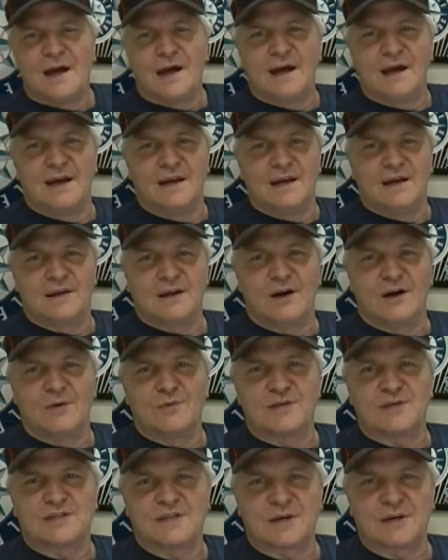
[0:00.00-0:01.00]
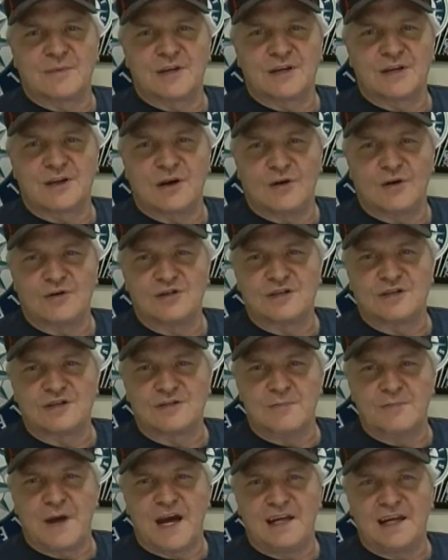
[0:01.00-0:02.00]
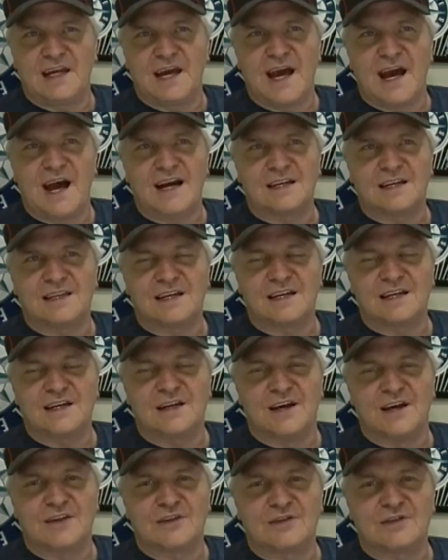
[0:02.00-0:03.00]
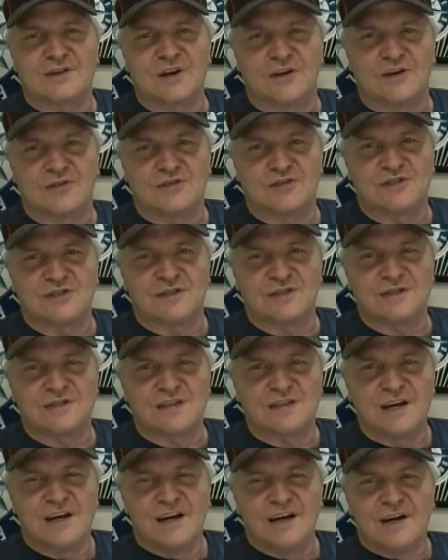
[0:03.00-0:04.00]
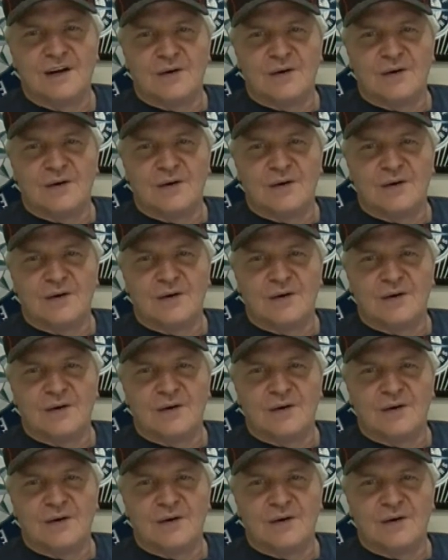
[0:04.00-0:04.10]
and along with some of the coaches, Manny Acta and other coaches,